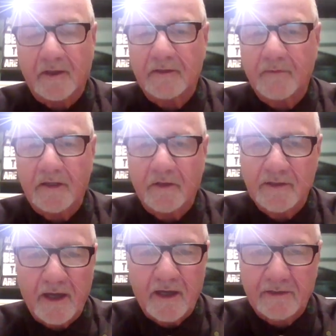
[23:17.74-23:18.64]
make you
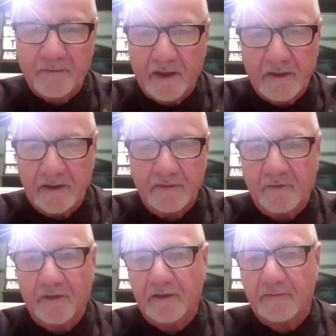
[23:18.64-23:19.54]
satisfied anymore.
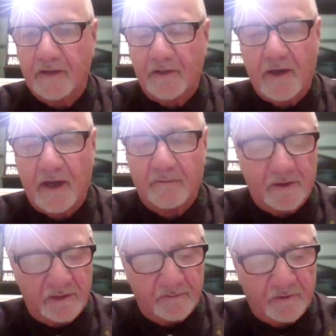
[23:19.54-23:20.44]
It doesn't make you happy
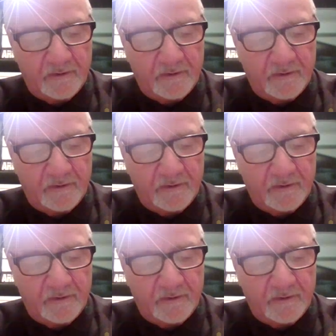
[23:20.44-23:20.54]
anymore.